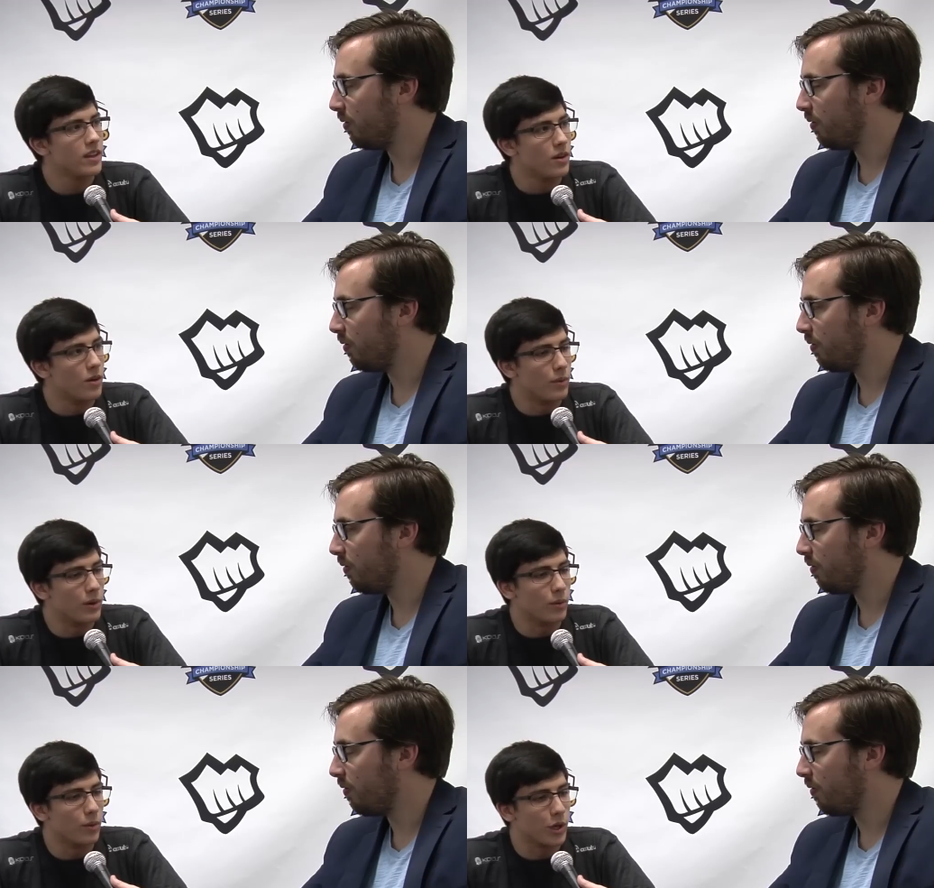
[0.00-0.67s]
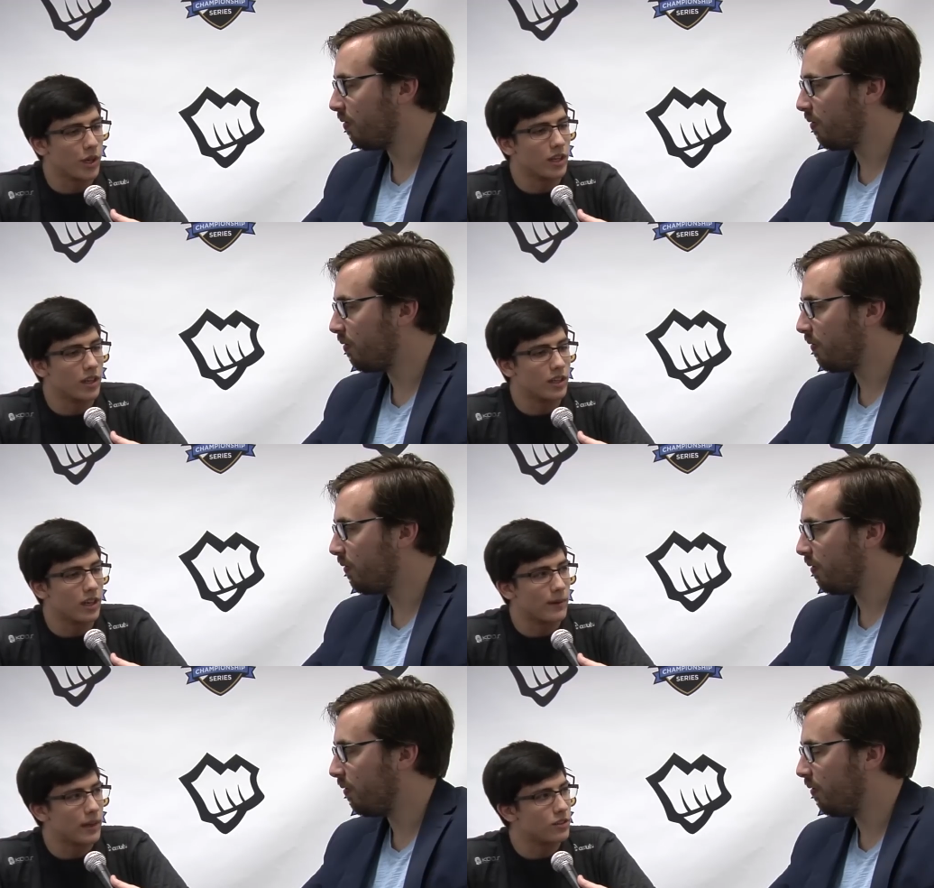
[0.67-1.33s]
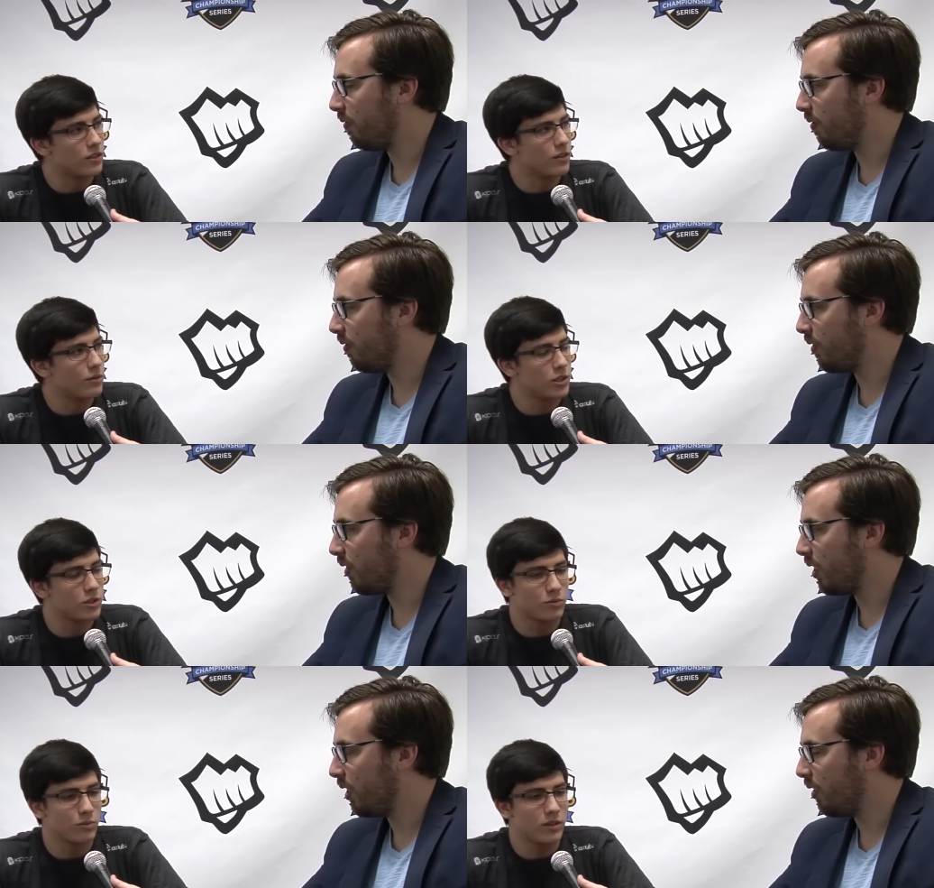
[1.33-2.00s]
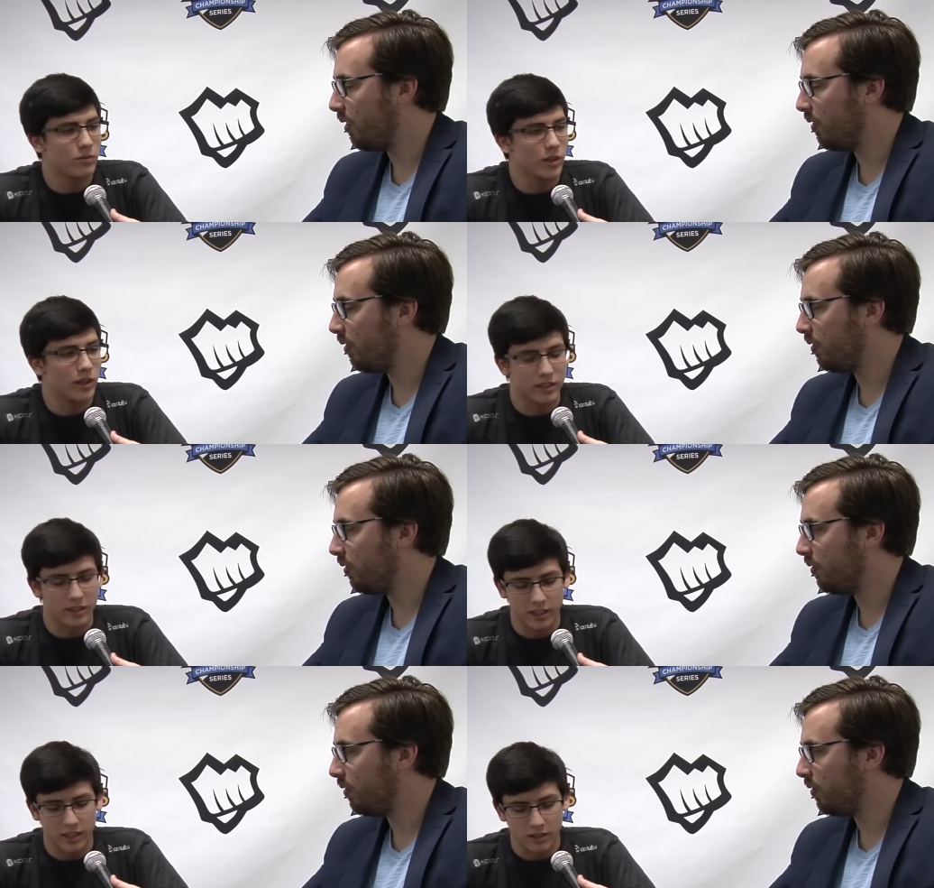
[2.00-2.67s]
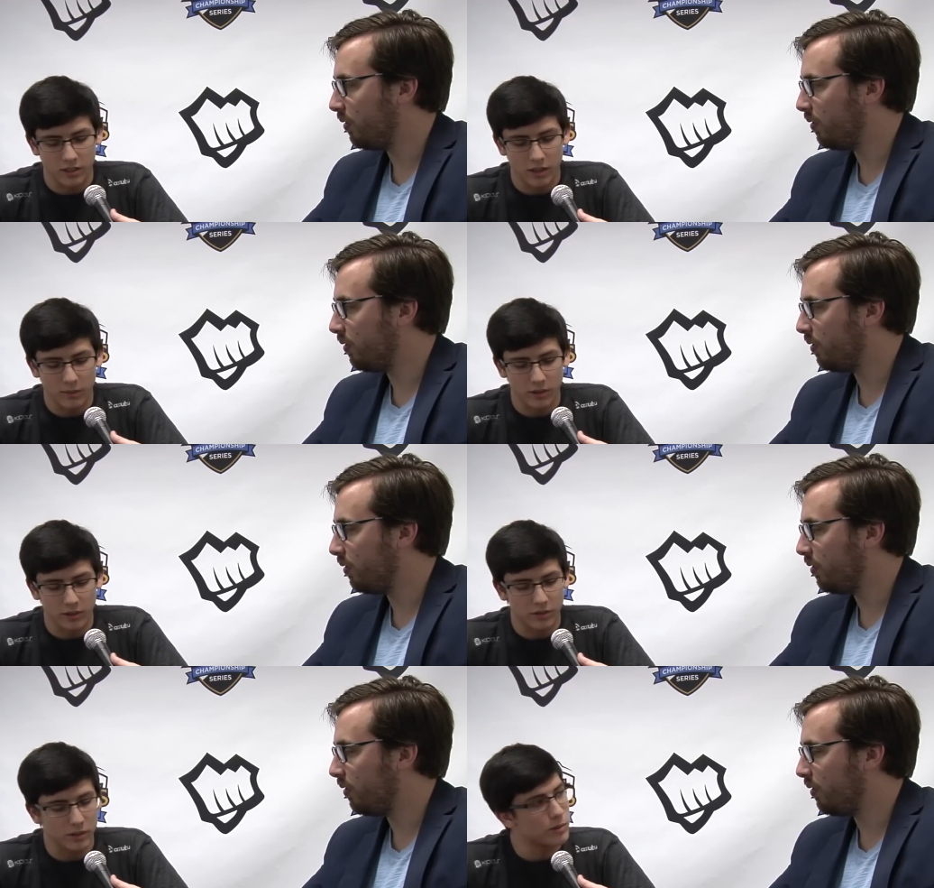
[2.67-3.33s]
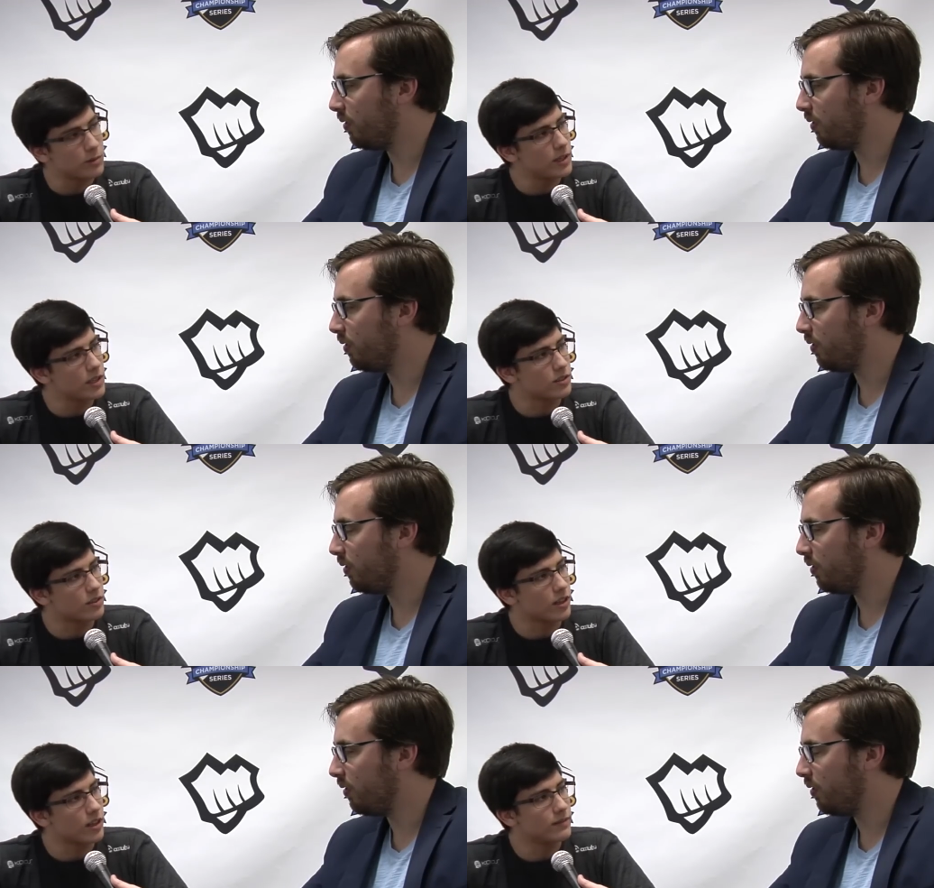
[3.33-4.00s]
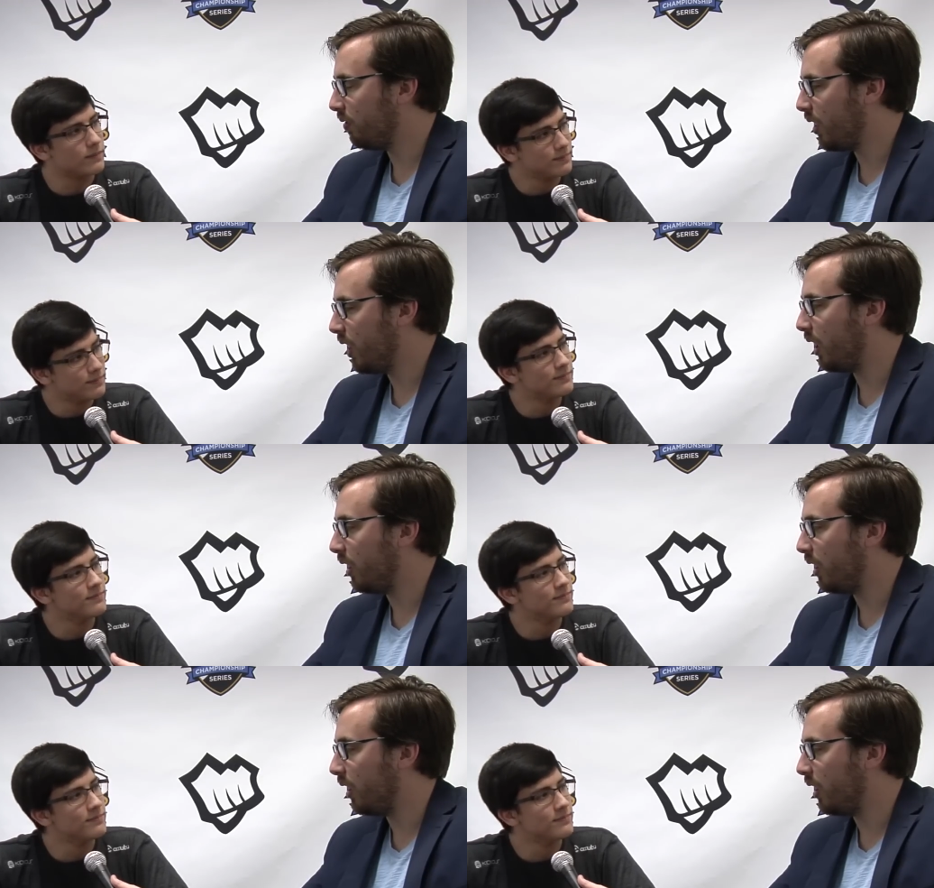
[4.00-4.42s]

Speaker 1: we were looking good coming into it, which we really didn't do that well in scrims, but it's okay. Yeah,